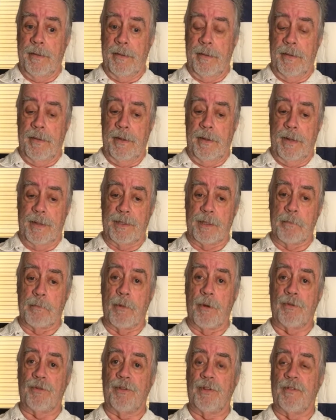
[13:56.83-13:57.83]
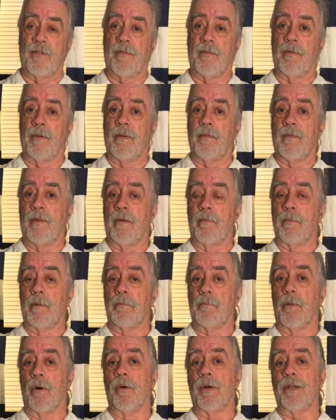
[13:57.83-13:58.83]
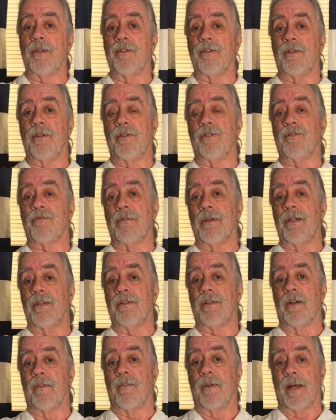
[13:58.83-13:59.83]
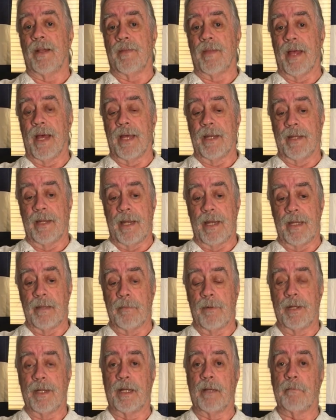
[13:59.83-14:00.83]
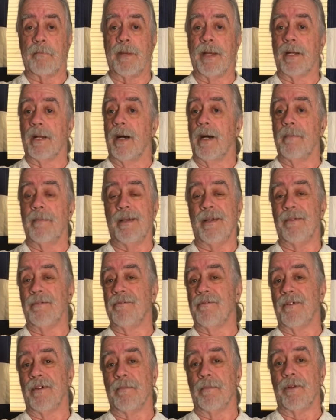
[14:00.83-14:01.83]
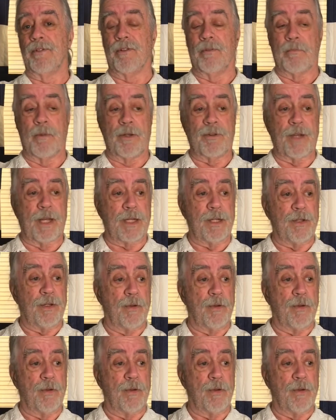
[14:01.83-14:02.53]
at the mercy of the bullies in the street and stuff like that. And anybody could pick on me, and really wasn't much I could do